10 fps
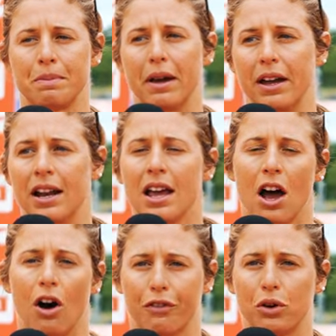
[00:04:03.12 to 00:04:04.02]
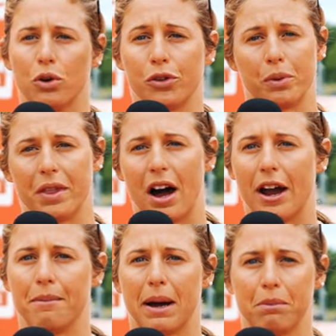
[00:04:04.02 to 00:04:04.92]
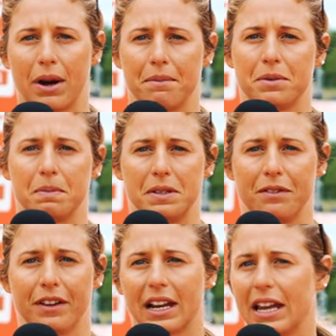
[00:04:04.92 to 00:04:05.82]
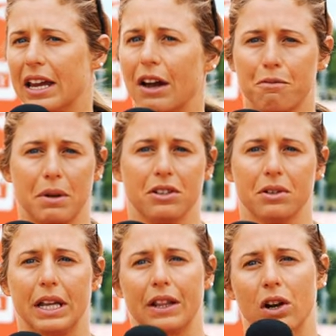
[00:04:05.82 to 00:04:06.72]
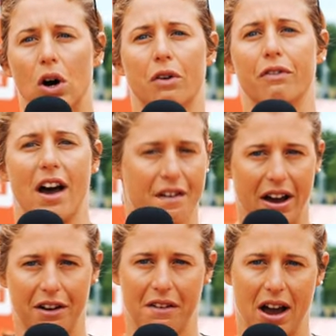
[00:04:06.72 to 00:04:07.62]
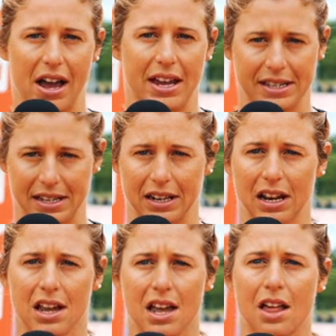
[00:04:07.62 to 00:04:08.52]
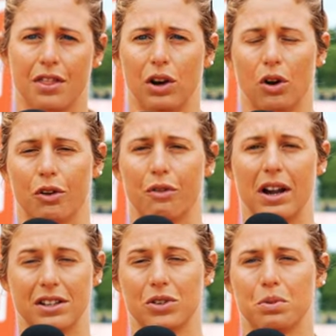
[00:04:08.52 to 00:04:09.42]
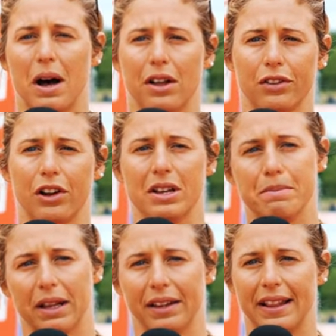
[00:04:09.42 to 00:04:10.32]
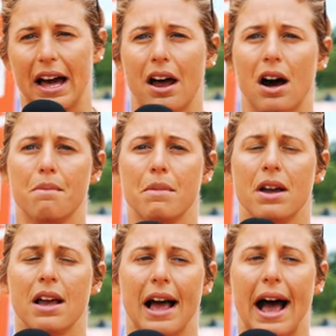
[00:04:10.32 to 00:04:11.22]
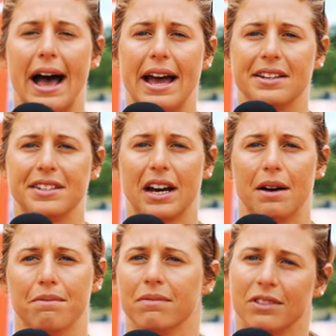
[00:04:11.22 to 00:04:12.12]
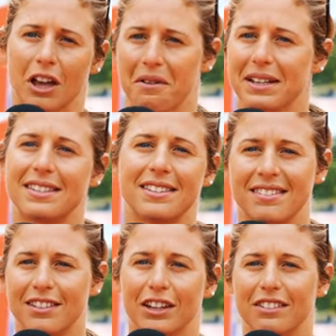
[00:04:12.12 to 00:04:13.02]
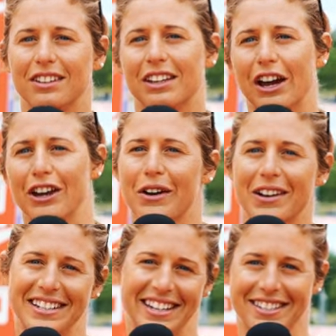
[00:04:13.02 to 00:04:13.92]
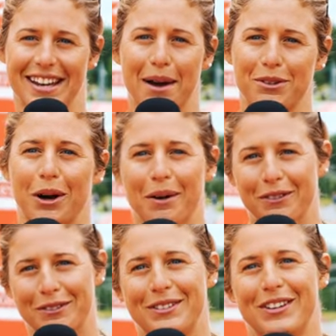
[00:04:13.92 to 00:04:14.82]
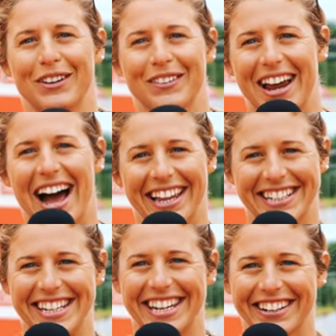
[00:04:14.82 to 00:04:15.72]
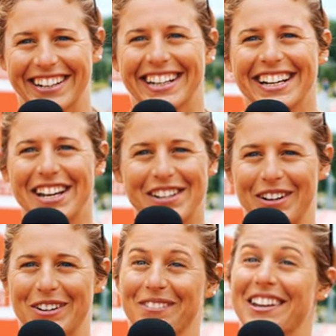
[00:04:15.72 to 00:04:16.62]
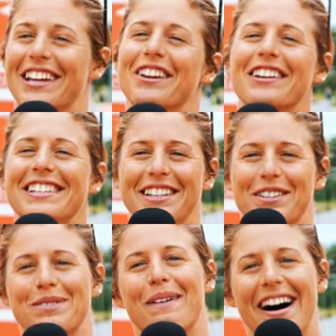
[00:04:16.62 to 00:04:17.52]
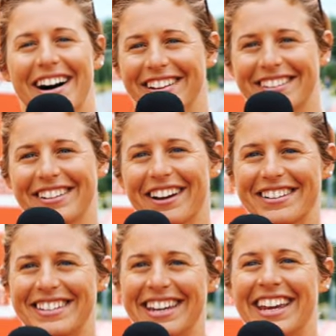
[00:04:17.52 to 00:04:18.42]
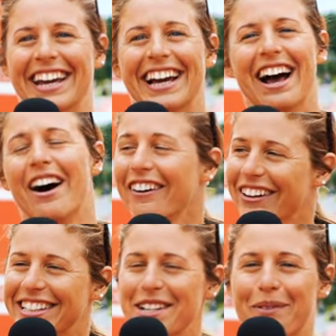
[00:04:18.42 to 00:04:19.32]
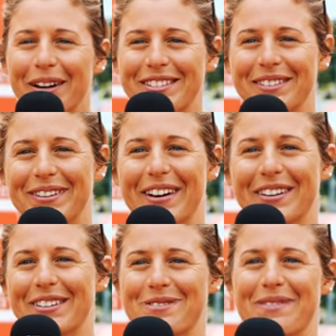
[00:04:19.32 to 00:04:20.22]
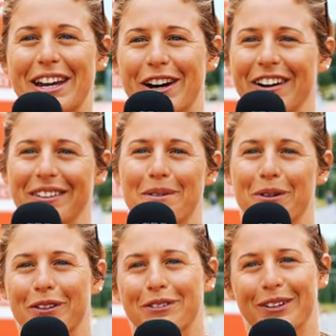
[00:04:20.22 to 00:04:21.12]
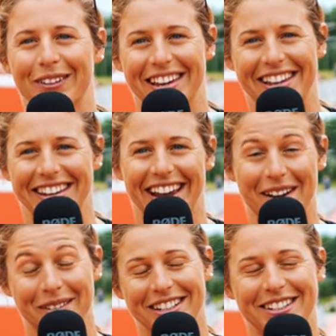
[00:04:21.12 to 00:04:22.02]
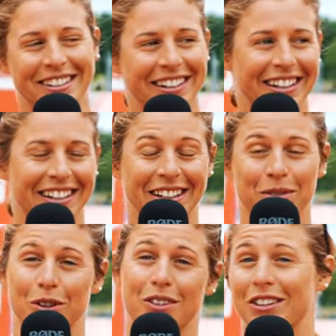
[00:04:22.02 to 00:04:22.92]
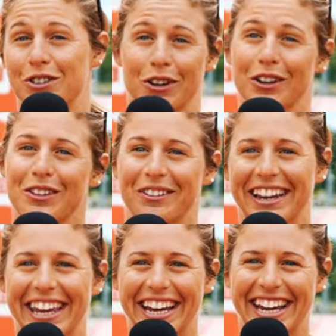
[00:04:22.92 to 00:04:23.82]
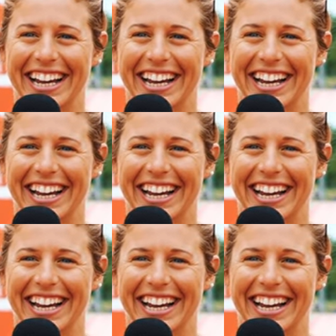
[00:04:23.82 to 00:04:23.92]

But of course, with Ironman prep specifically, I've been doing the long 5-hour rides and the longer runs as well, slowly building that up. And no, it's you only see a snapshot of true reality on social media. You only see the smiles. You don't see. Oh, I did post a photo of me curled up on the floor the other day, which was the truth, really.